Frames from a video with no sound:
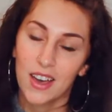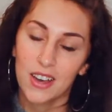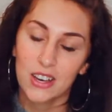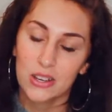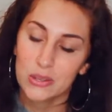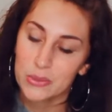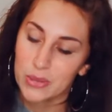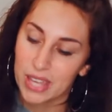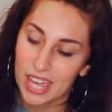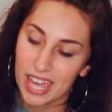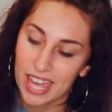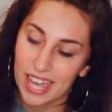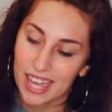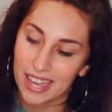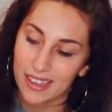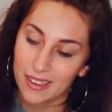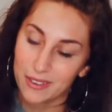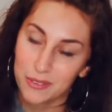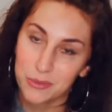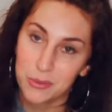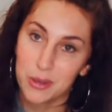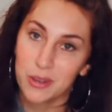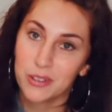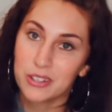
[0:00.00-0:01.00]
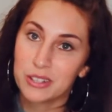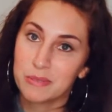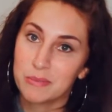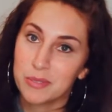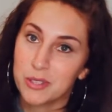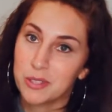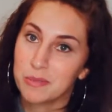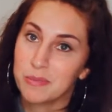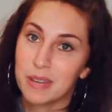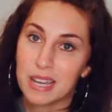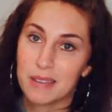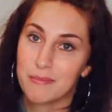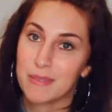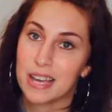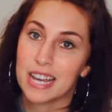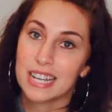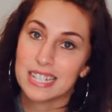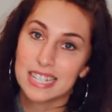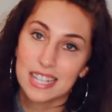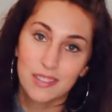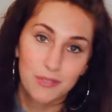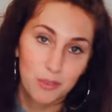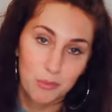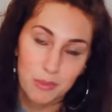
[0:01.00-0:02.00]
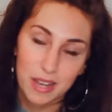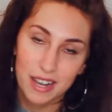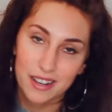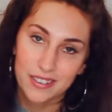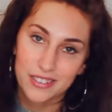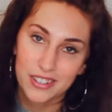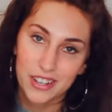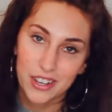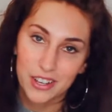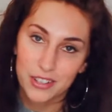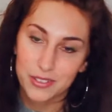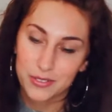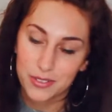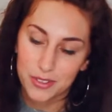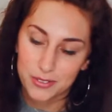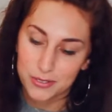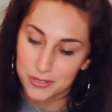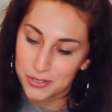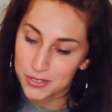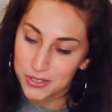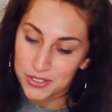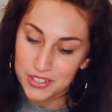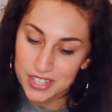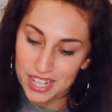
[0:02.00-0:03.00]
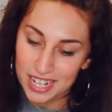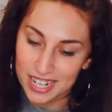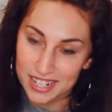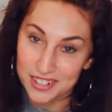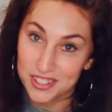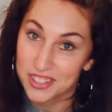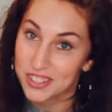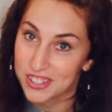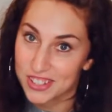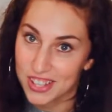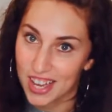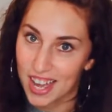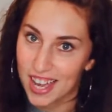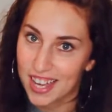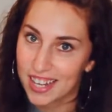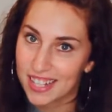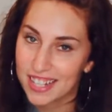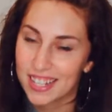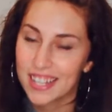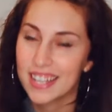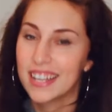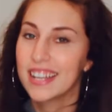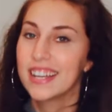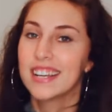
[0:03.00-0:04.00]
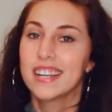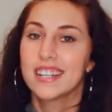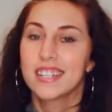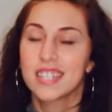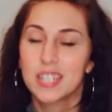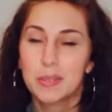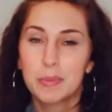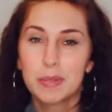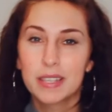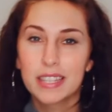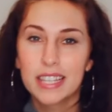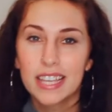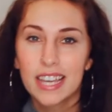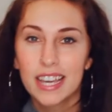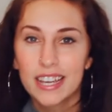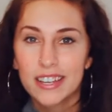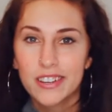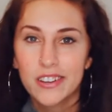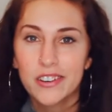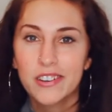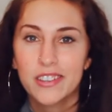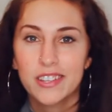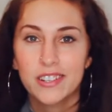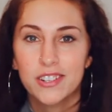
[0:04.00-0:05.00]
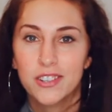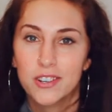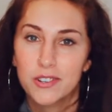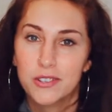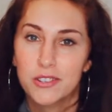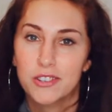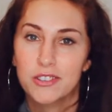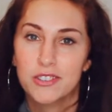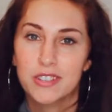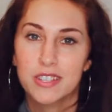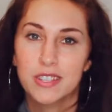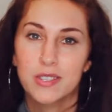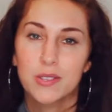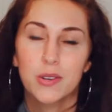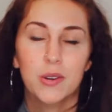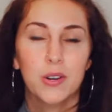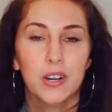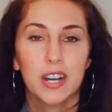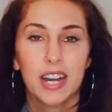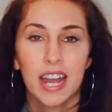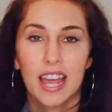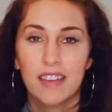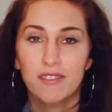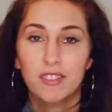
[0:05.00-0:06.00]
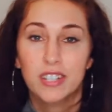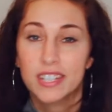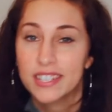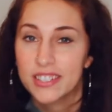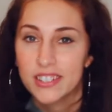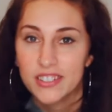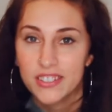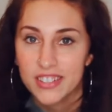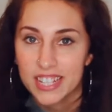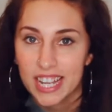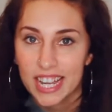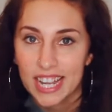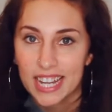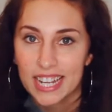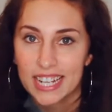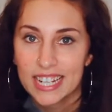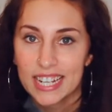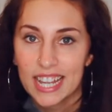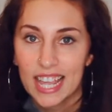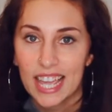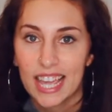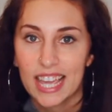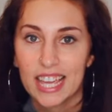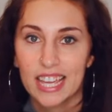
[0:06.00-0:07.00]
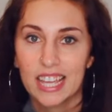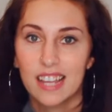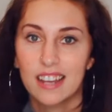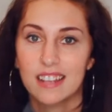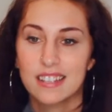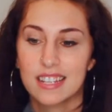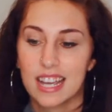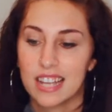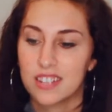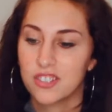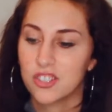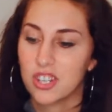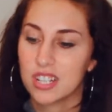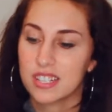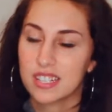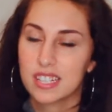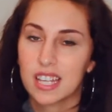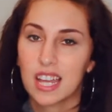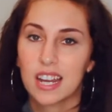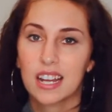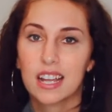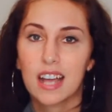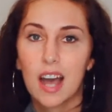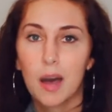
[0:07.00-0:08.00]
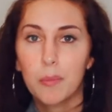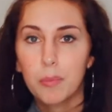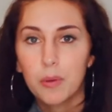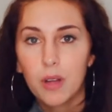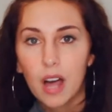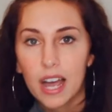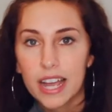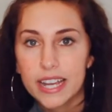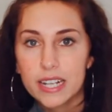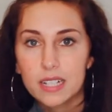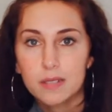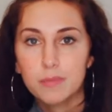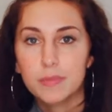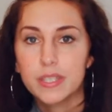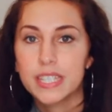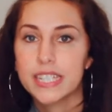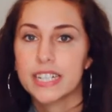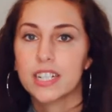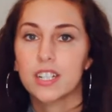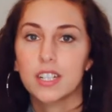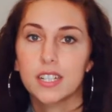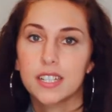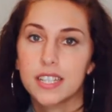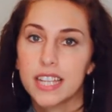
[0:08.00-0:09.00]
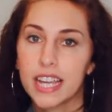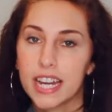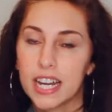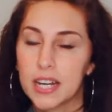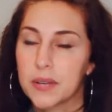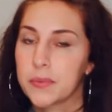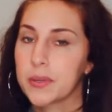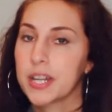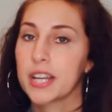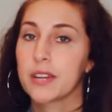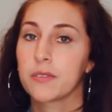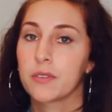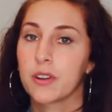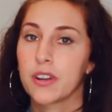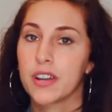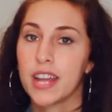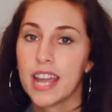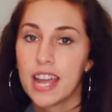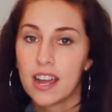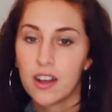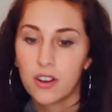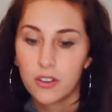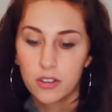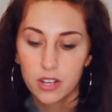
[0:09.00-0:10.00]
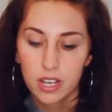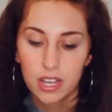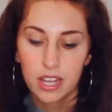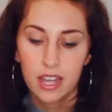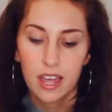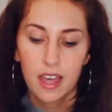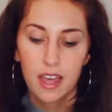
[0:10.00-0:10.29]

Okay, welcome to my massive amount of food that I just got. Typically I go to the grocery store every other day and I just get a couple items here and there when I run out,